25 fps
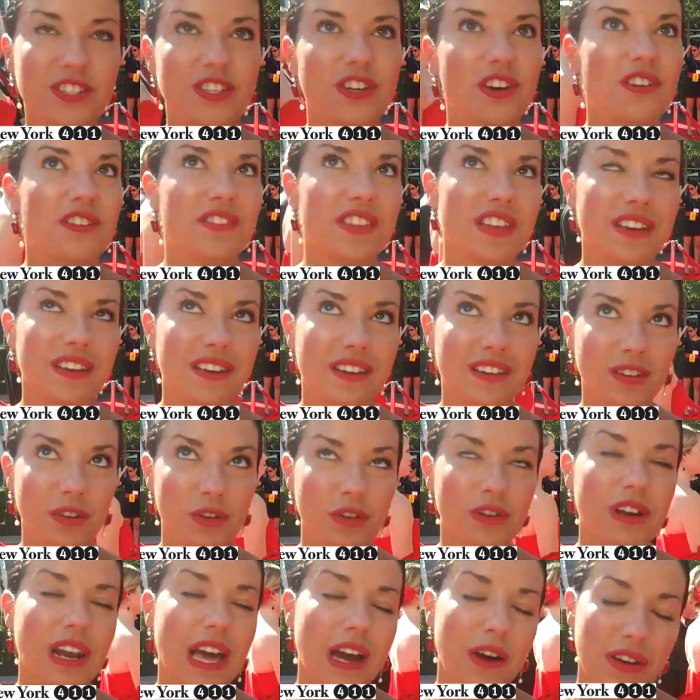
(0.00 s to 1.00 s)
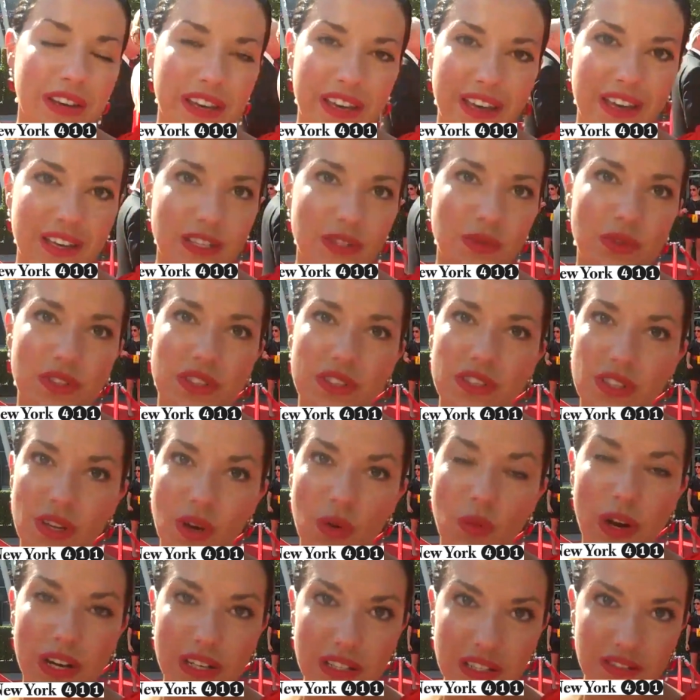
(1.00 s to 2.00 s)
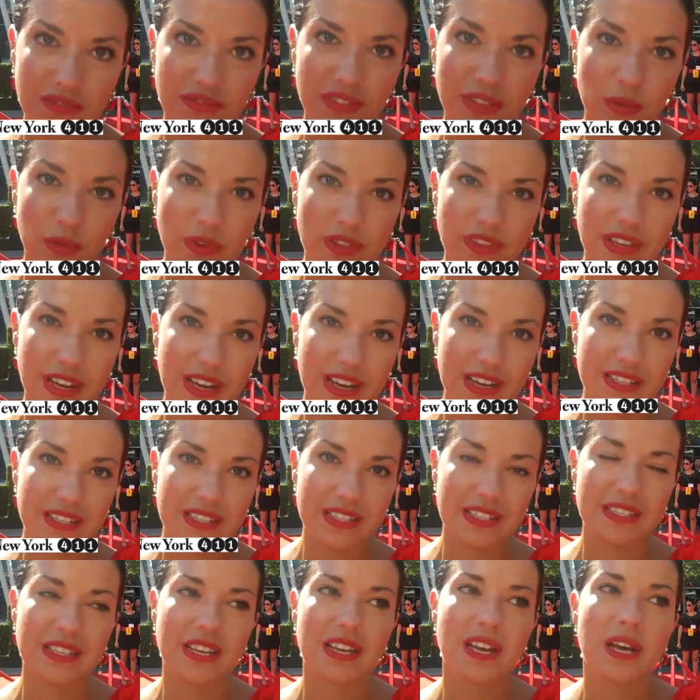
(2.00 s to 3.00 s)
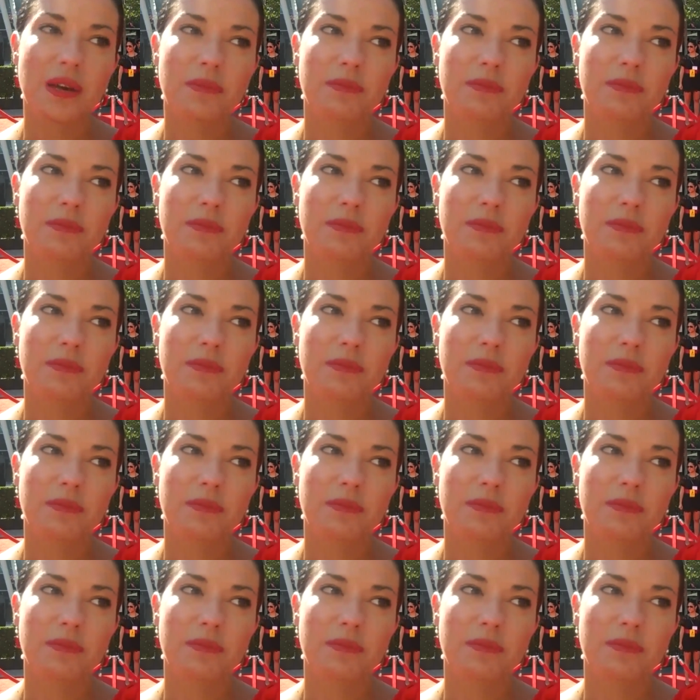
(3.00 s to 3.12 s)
And so all our cast was so wonderful with us